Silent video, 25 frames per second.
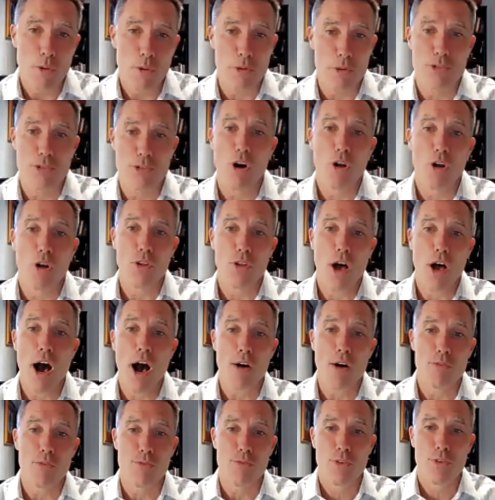result
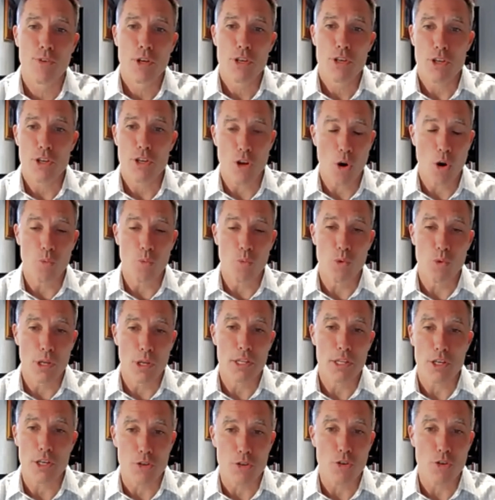of
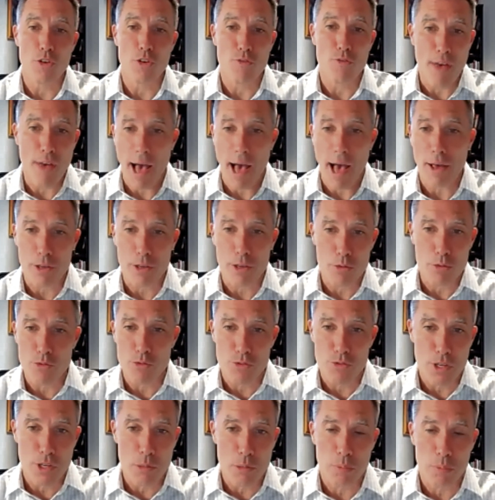really good
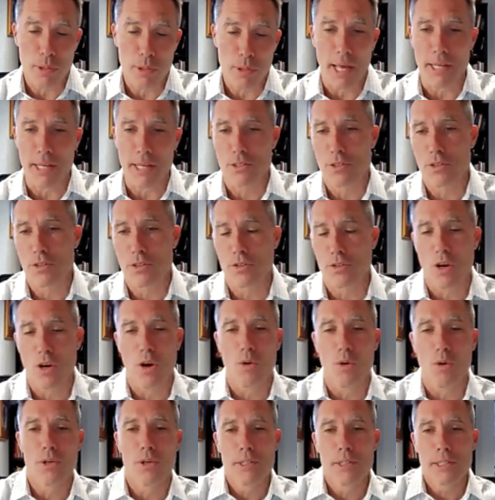values in place.
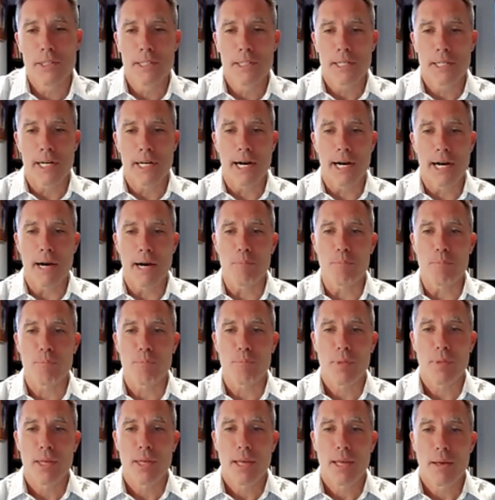So.
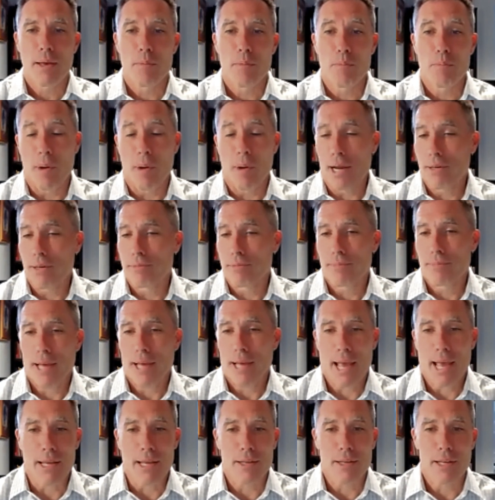But
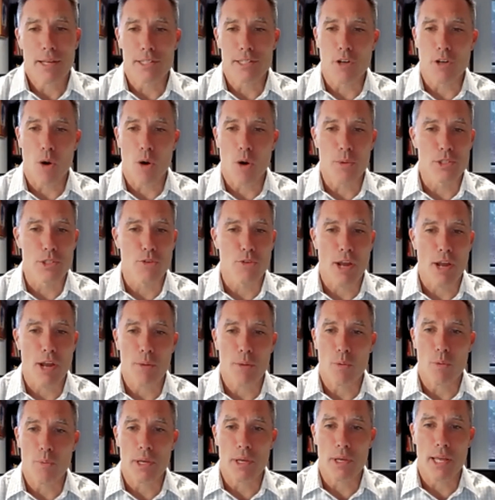hey, it's always
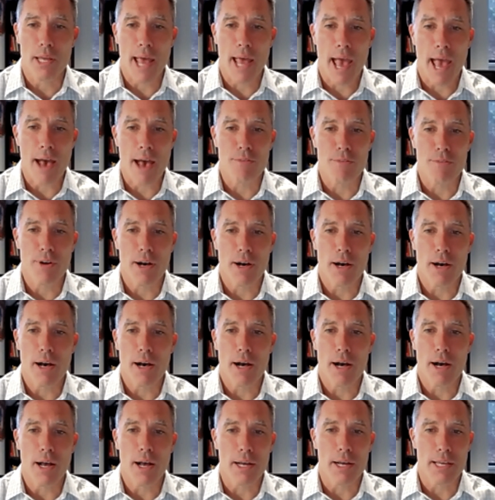great when we can have
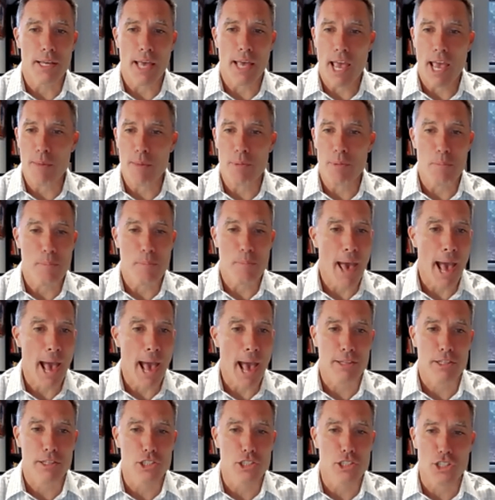a game and
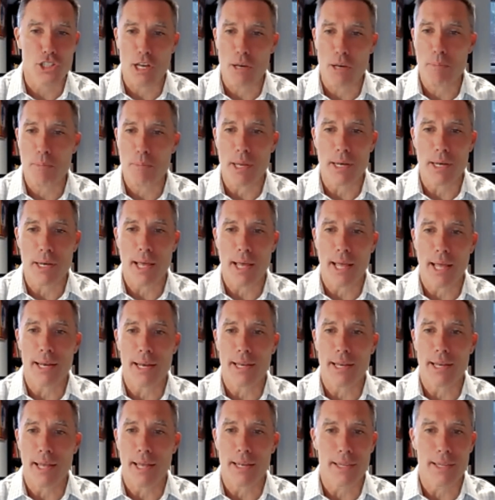pack the gym
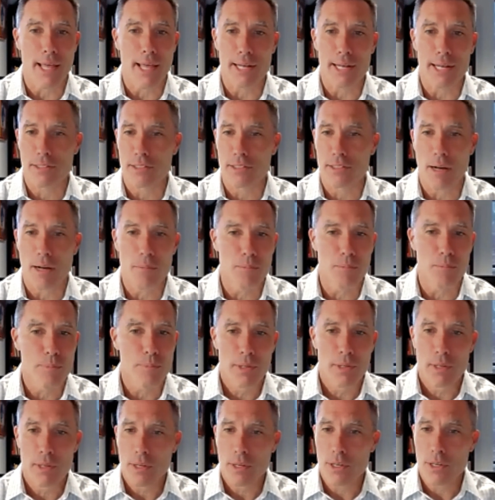and let
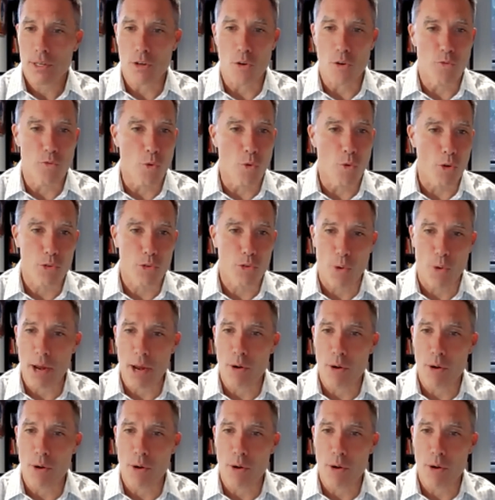some fourth